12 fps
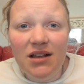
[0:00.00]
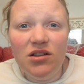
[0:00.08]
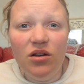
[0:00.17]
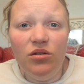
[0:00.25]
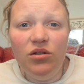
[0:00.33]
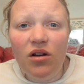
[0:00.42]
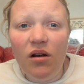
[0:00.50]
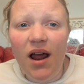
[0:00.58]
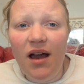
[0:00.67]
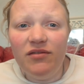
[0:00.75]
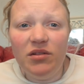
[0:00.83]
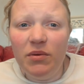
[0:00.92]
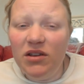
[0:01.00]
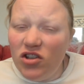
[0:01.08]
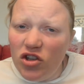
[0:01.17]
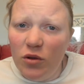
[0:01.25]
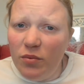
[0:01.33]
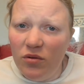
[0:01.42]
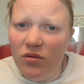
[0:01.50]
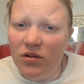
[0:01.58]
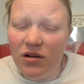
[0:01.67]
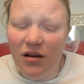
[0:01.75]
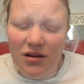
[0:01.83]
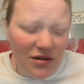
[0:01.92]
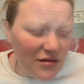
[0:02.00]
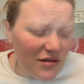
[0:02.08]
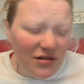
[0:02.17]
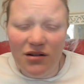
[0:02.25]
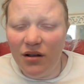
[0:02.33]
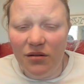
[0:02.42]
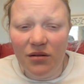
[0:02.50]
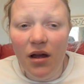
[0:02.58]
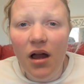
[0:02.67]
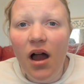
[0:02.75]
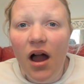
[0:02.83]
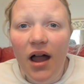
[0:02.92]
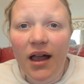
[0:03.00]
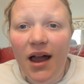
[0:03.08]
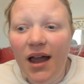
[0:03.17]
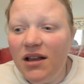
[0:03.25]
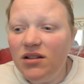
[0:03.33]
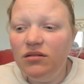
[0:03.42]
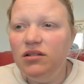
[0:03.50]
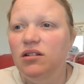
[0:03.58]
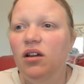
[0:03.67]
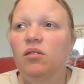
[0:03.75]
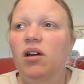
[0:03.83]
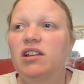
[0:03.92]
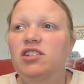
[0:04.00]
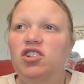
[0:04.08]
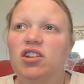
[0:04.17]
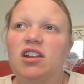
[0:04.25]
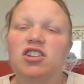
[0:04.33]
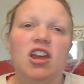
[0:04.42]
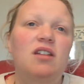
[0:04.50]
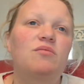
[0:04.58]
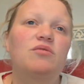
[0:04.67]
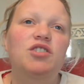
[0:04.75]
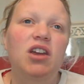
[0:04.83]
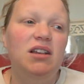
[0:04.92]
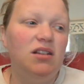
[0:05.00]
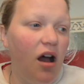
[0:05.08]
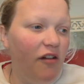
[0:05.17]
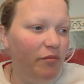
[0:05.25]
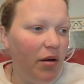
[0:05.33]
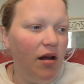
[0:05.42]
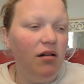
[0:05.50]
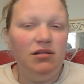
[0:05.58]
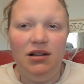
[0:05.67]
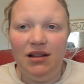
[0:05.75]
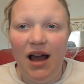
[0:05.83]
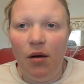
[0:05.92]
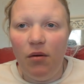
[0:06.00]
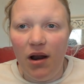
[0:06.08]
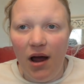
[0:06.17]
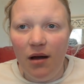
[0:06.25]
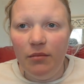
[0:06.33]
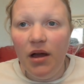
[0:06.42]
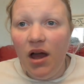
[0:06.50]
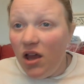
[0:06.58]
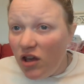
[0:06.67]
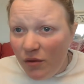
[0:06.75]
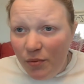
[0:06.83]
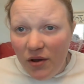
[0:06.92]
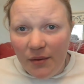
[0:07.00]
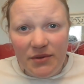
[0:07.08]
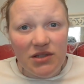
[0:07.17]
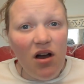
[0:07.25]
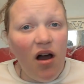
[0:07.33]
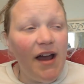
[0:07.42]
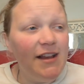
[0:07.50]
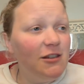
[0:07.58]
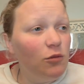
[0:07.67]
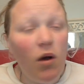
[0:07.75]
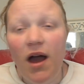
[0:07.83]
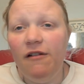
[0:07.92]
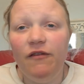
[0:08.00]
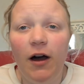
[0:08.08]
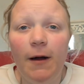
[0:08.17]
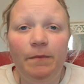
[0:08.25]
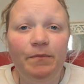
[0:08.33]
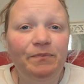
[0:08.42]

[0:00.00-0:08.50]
too. You don't have to be super organised. You just don't. Okay, as long as you know like general gist. I've planted that one up. You put up signs, whatever.